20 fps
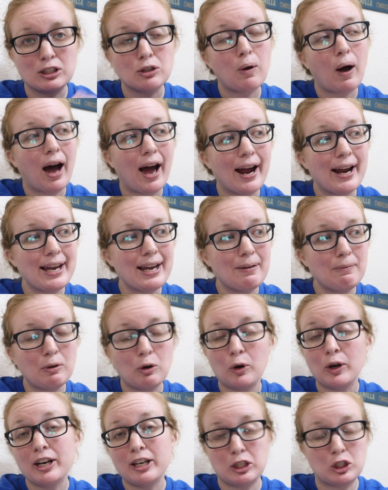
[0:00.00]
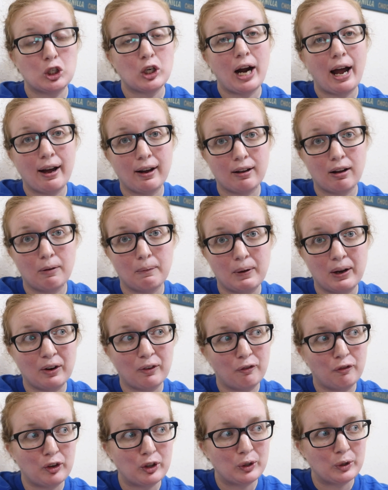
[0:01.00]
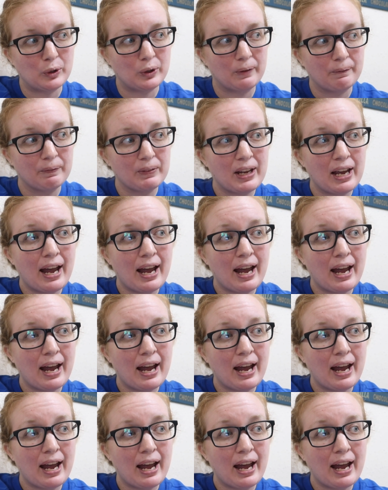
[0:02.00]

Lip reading: So I am going to track all my food,